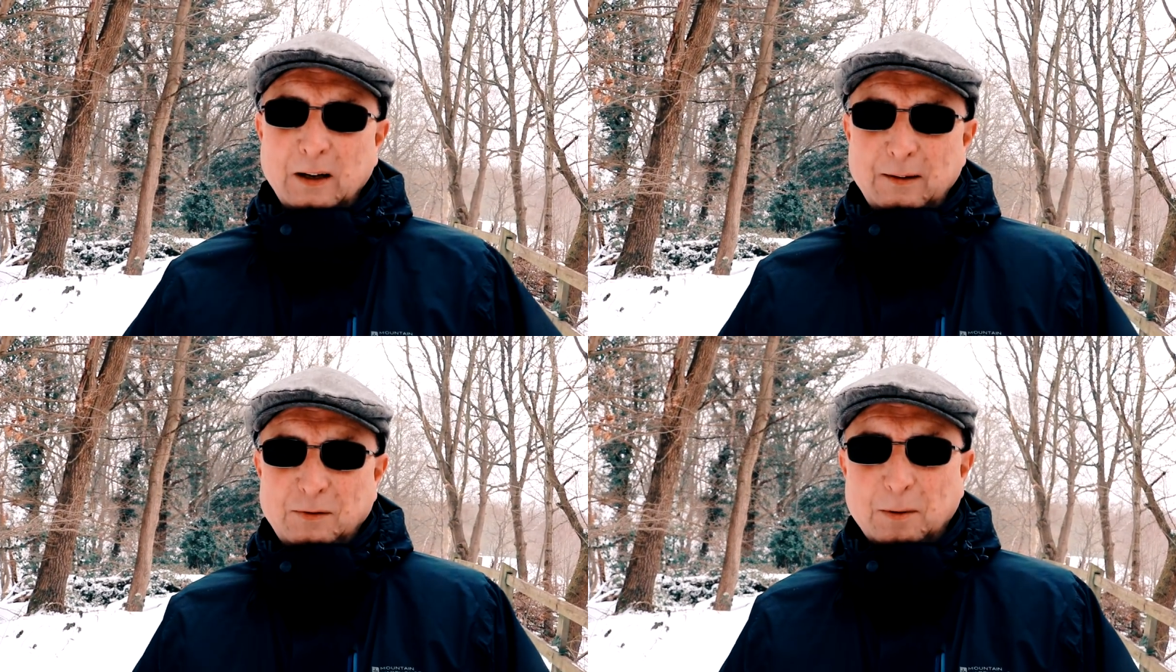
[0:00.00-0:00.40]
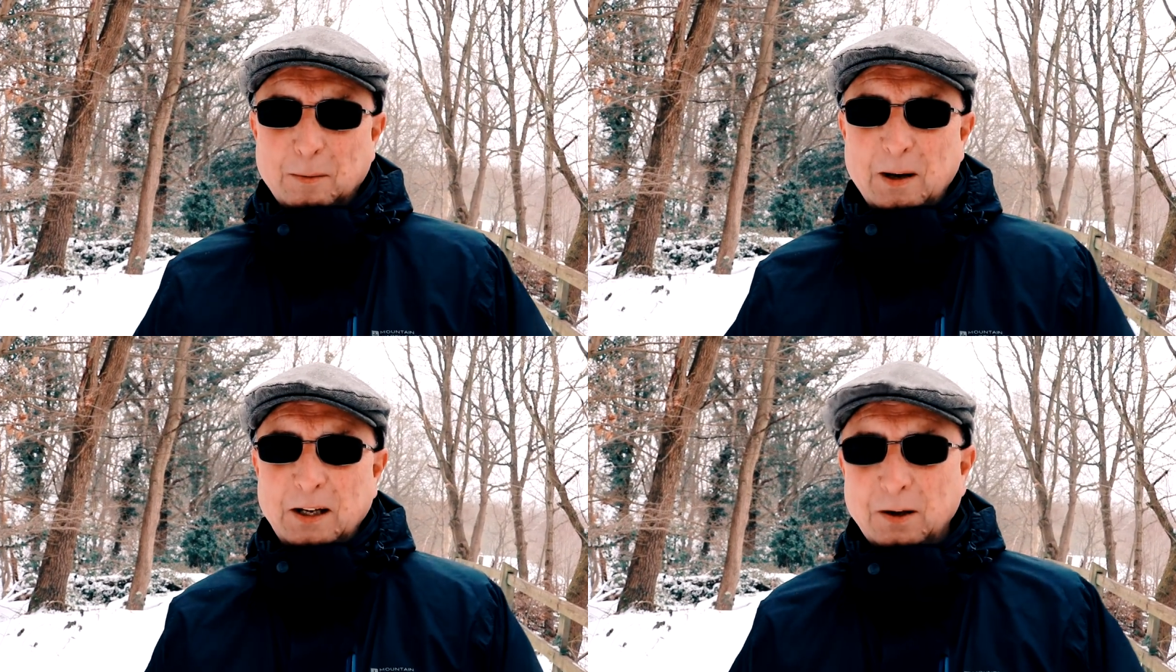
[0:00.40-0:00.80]
gives him
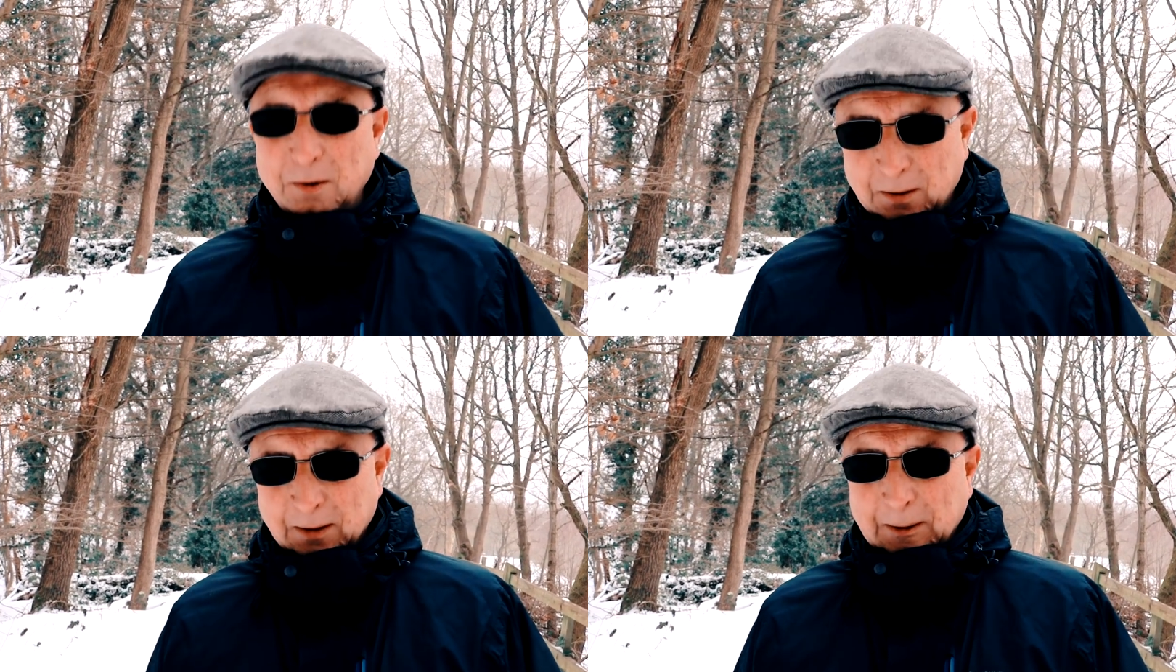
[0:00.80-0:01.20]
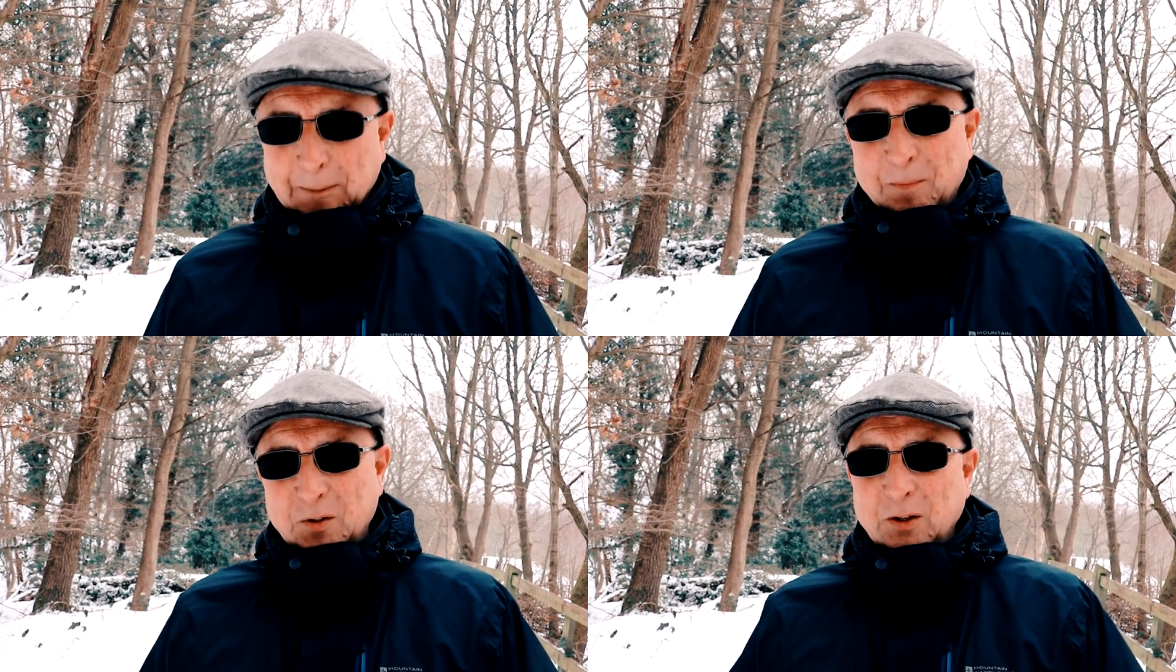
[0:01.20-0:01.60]
the menu,
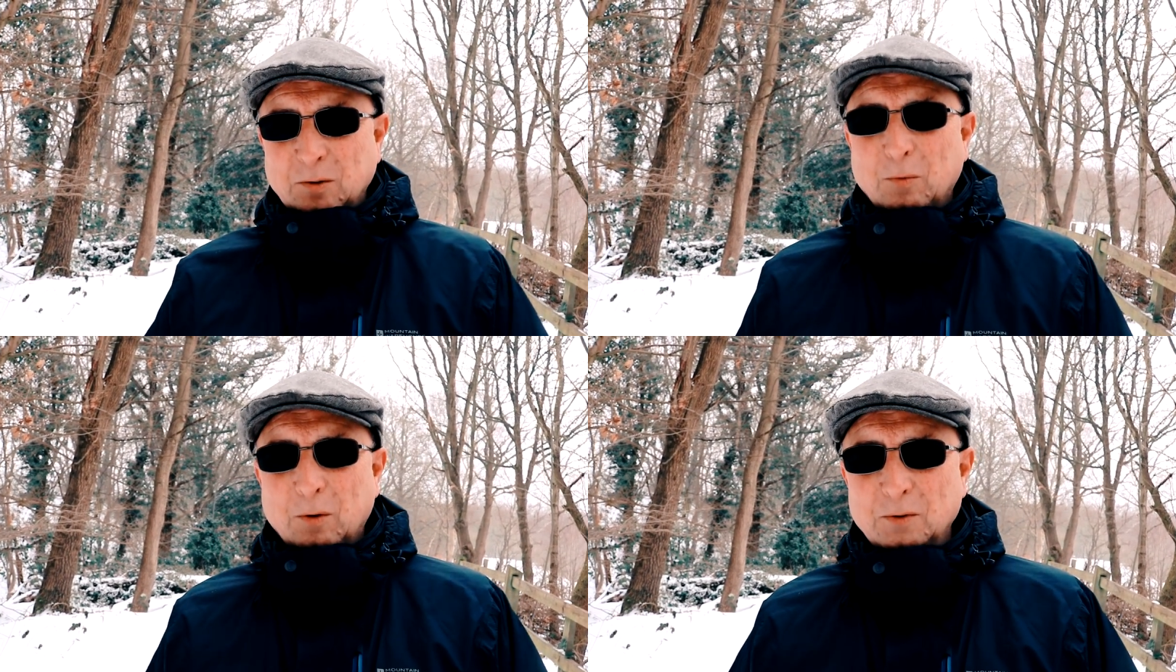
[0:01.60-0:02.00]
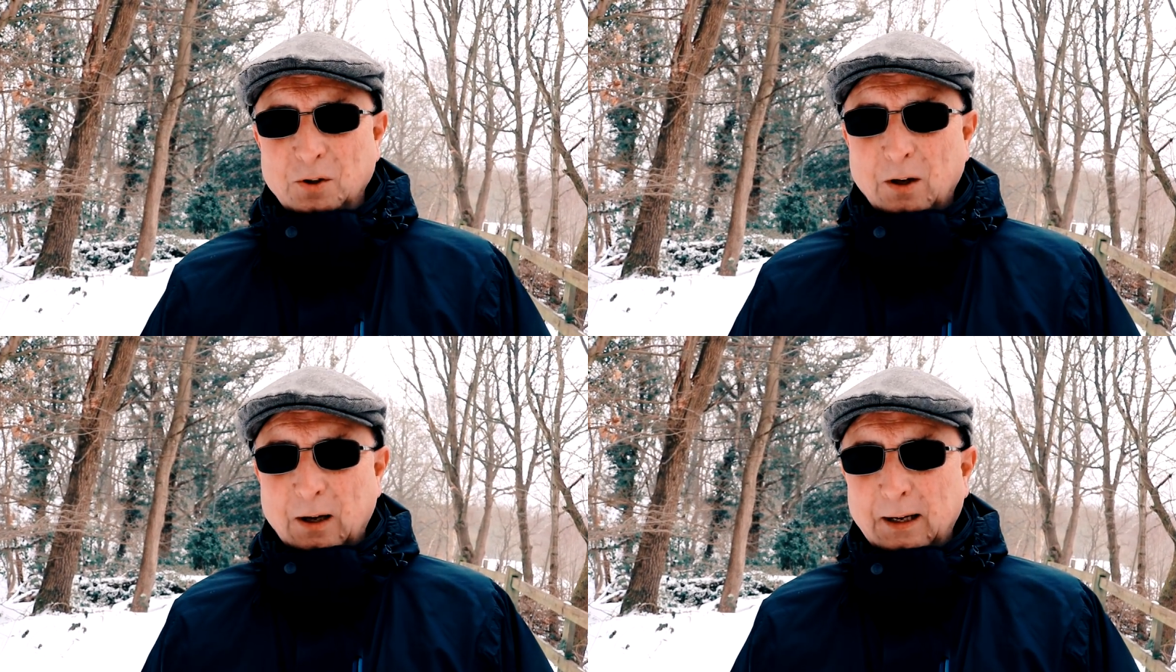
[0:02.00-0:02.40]
and says to him, What
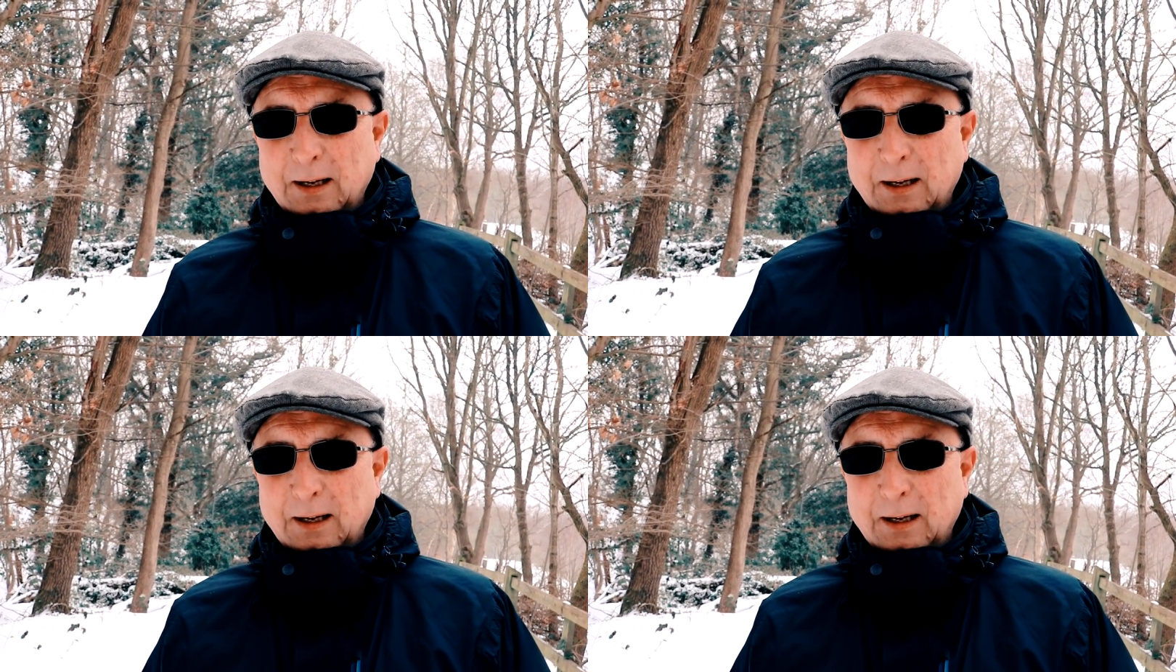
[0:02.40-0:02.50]
would you like?